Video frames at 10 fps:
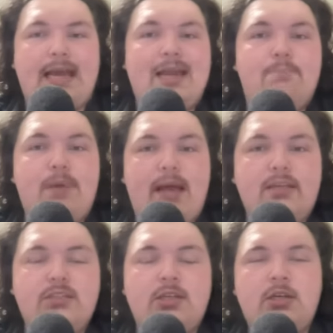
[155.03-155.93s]
and at
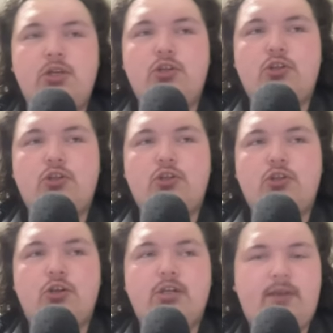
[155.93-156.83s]
best, turn
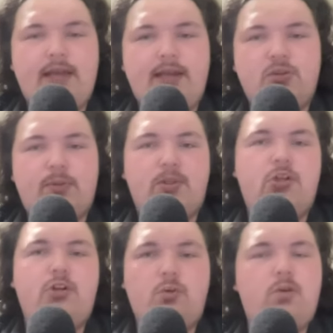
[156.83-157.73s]
it into an advantage by
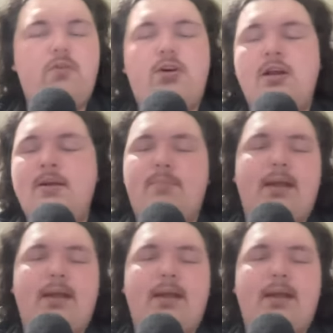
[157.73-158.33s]
turning you over,